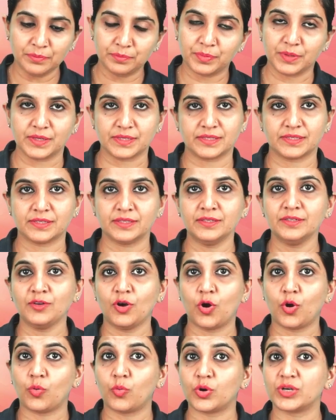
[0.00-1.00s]
person
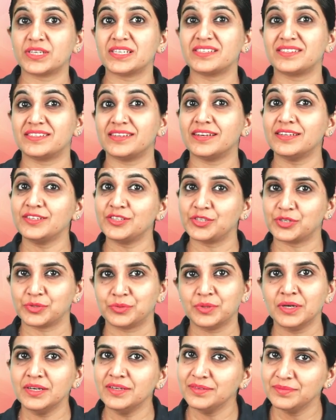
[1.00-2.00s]
or what is done to
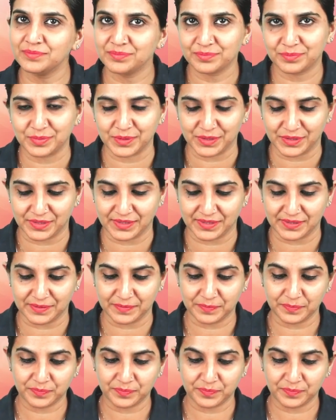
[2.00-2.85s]
a person.